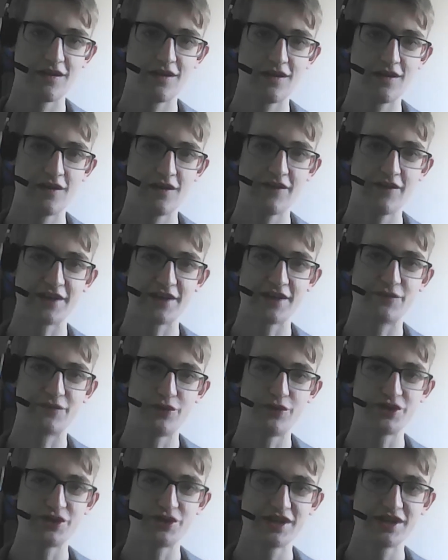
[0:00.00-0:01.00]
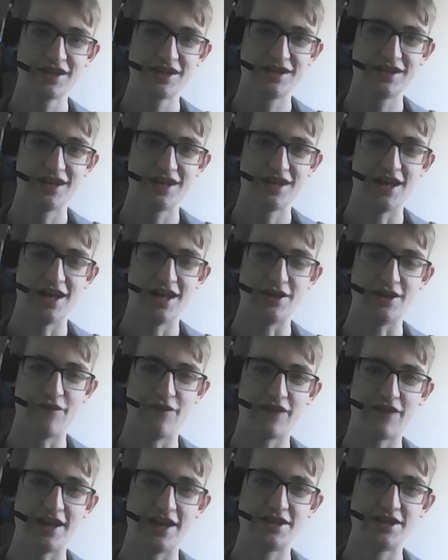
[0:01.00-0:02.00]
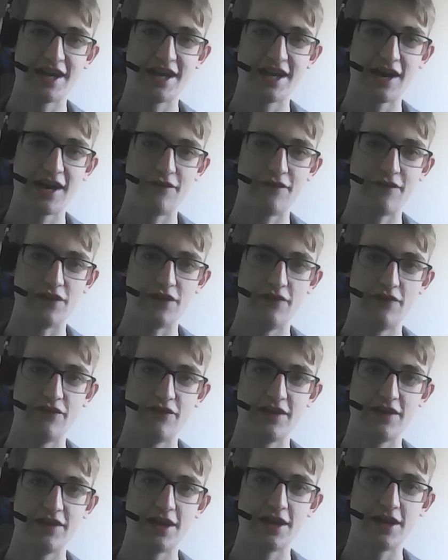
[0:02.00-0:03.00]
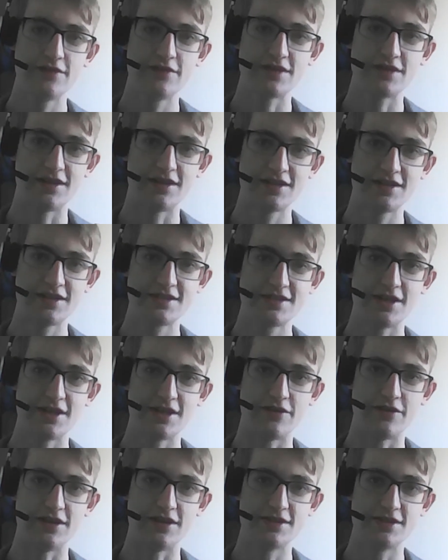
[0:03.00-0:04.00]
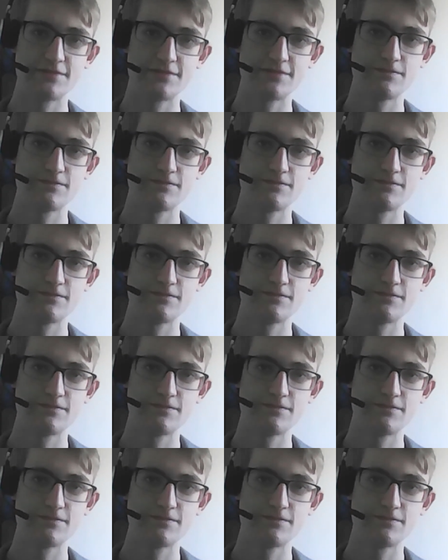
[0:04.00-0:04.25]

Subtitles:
Thanks for watching, and don't forget to check out the other videos in this series.